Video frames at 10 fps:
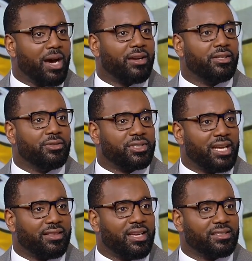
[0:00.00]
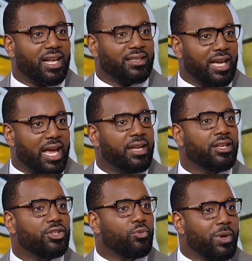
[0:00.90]
out and you say things like that,
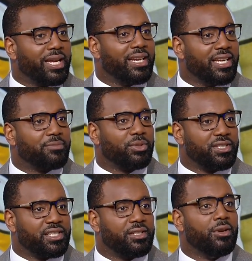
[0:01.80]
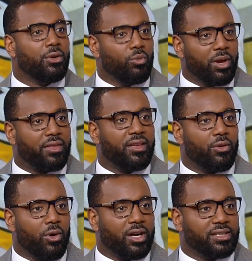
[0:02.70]
you weaken his position with the
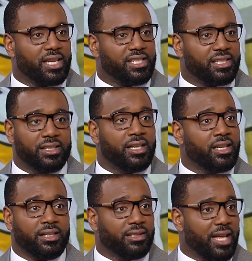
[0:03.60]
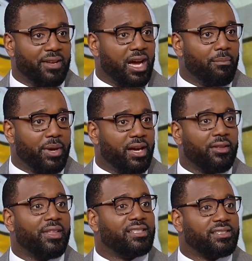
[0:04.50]
organization. Le'Veon Bell,
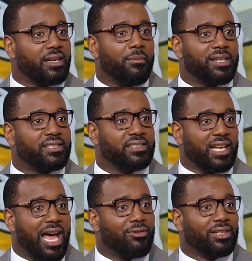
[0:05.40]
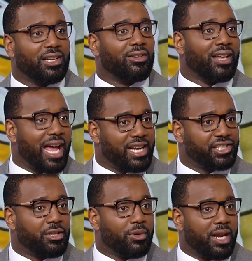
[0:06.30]
they sent a message loud and clear last
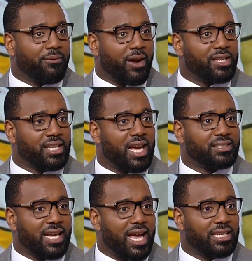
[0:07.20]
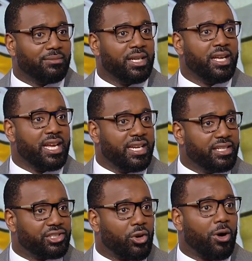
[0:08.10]
year when they franchise tagged him. He
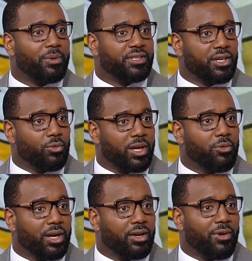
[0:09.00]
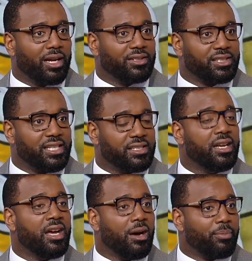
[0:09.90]
didn't show up until week one of the regular season.
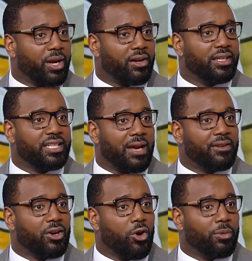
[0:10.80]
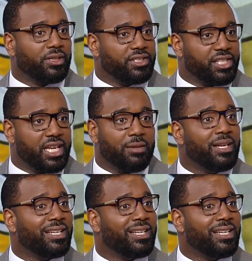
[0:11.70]
Apparently, Kevin Colbert, the G M,